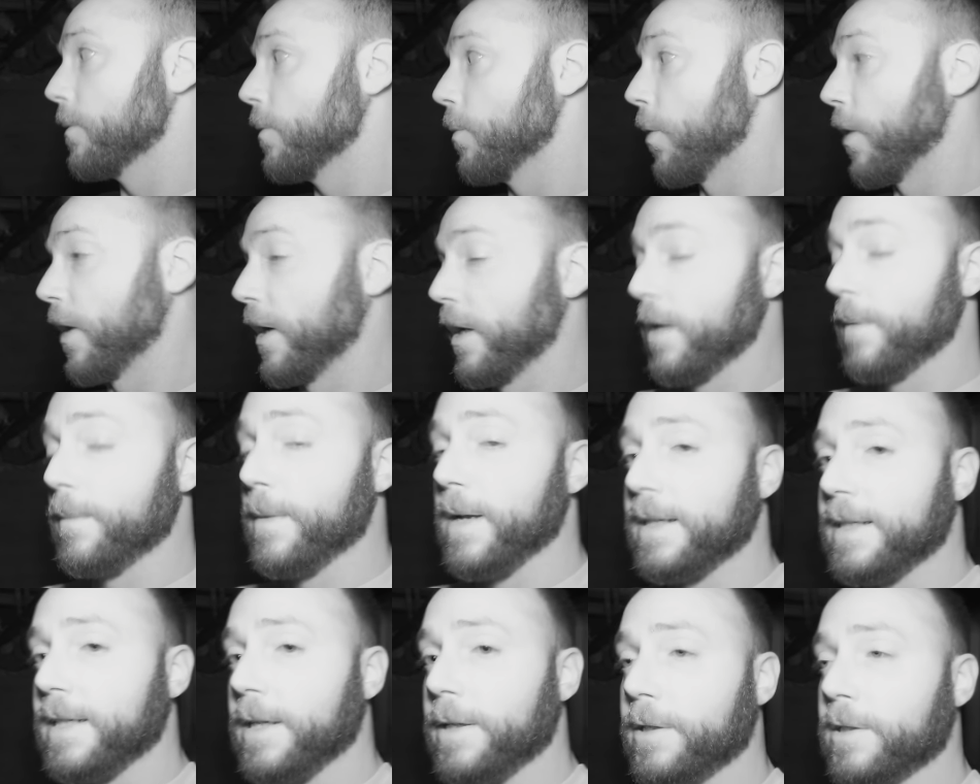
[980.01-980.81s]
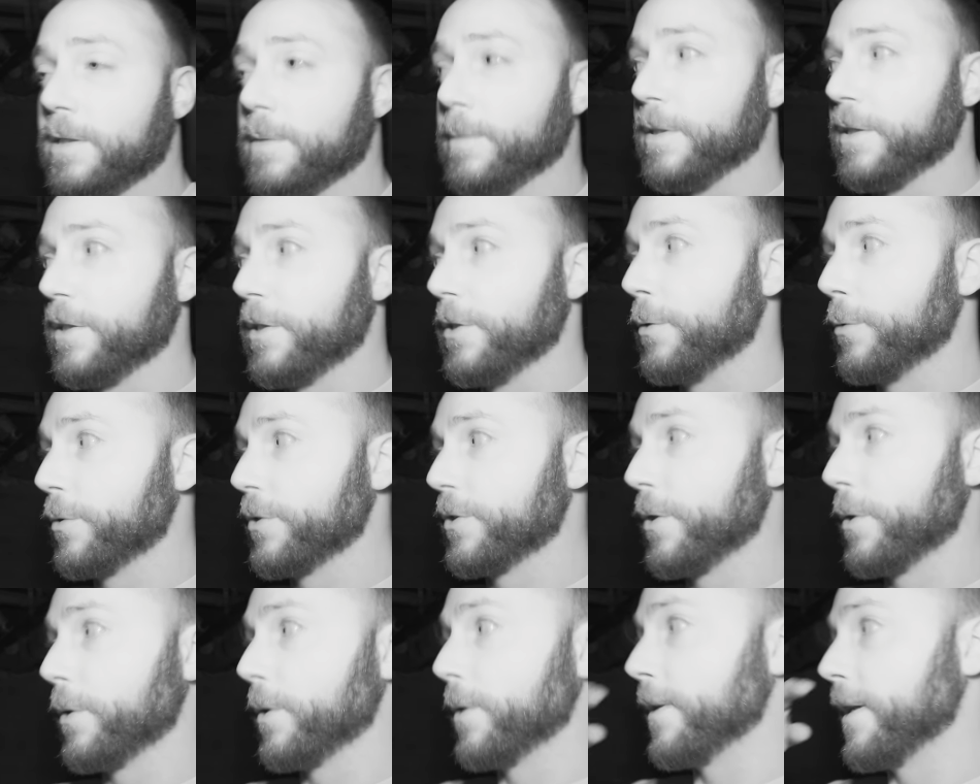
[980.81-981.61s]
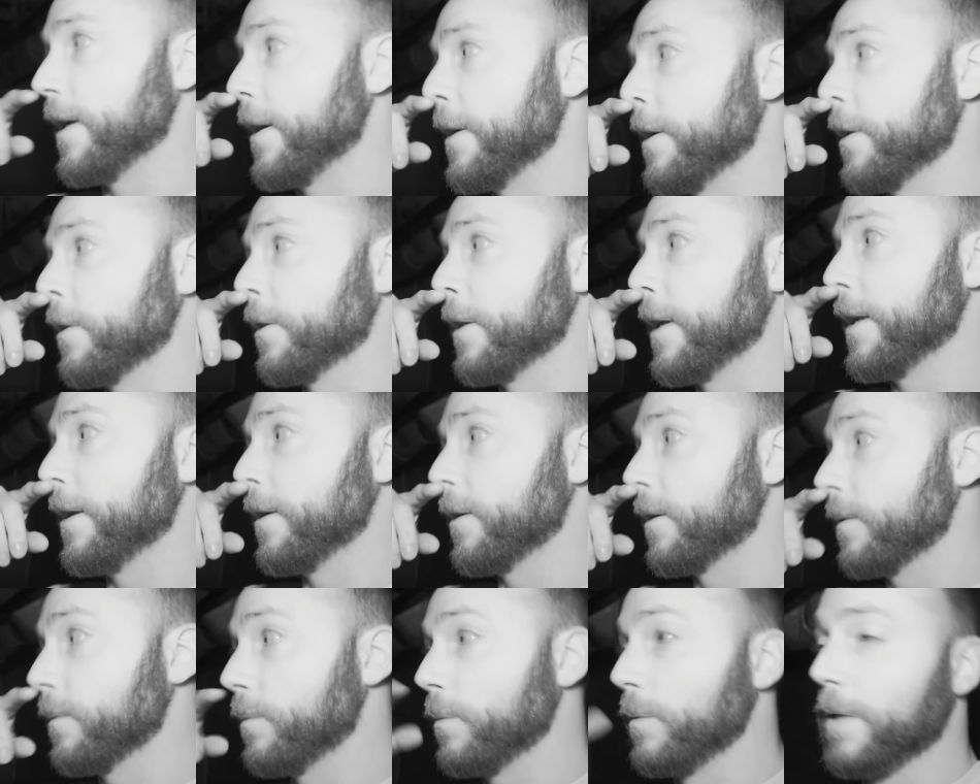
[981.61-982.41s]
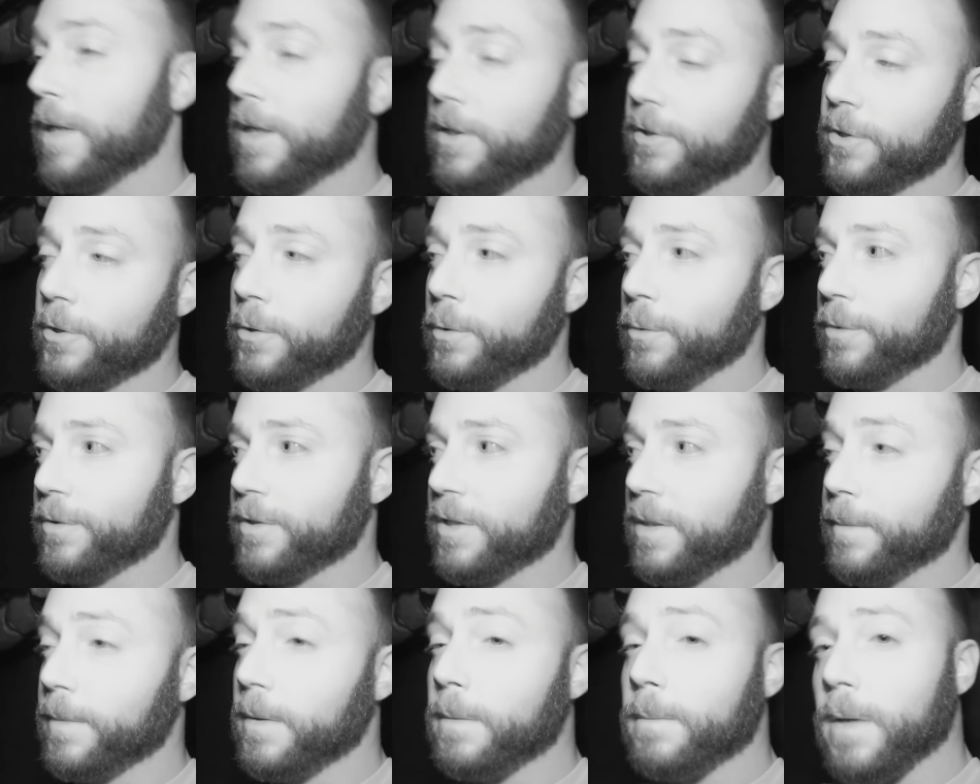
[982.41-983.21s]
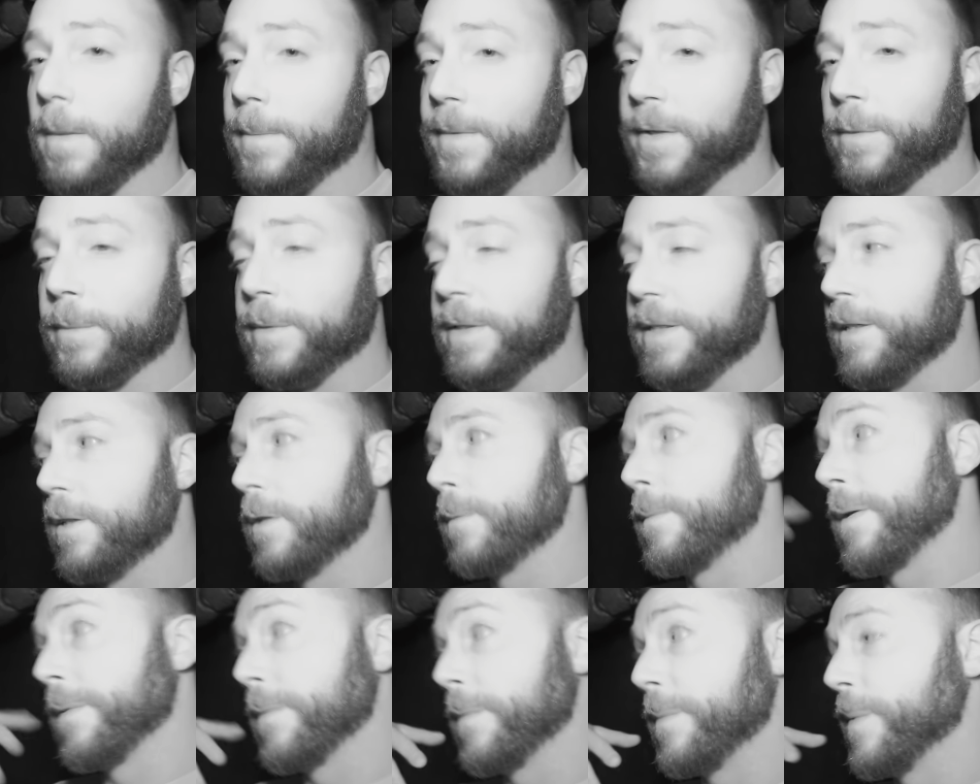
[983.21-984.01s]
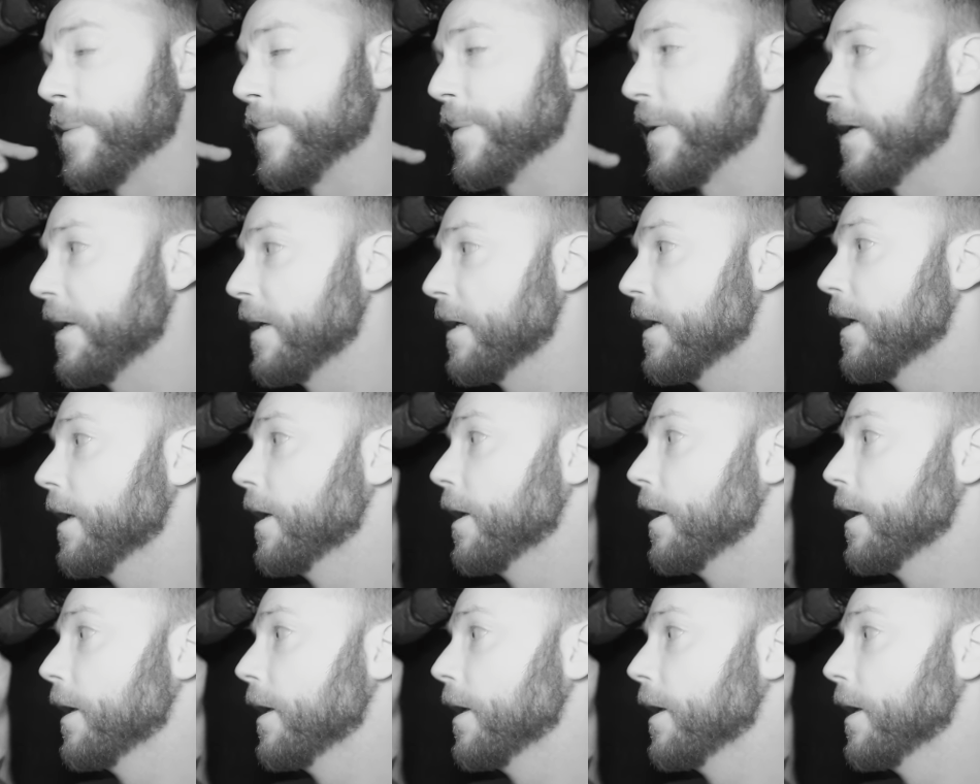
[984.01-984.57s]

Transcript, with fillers: We're going to come back down here. Somebody's going to do a solo down here later. We're not sure who it's going to be. Maybe it'll be Dylan, maybe it'll be me.